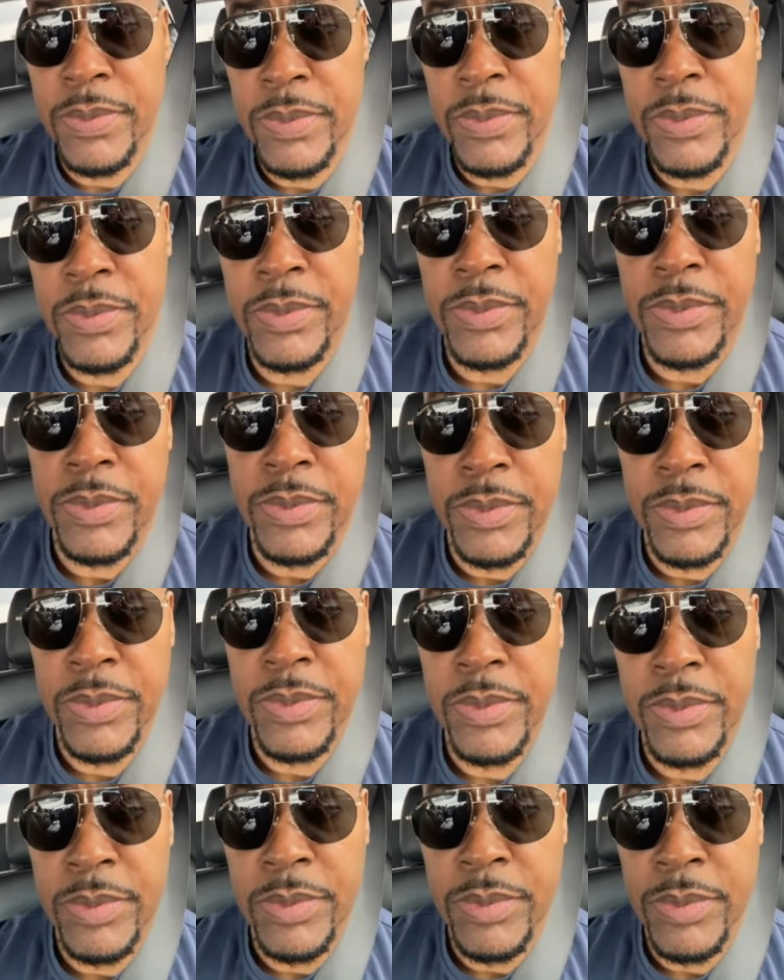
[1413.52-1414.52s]

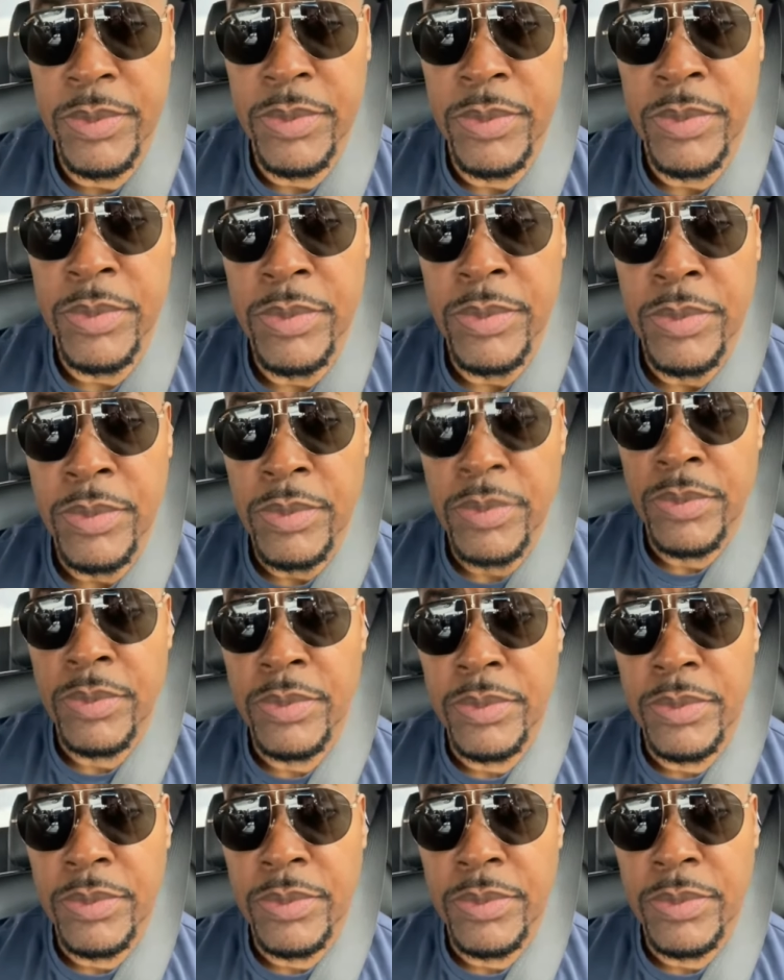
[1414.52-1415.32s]
(no one is talking)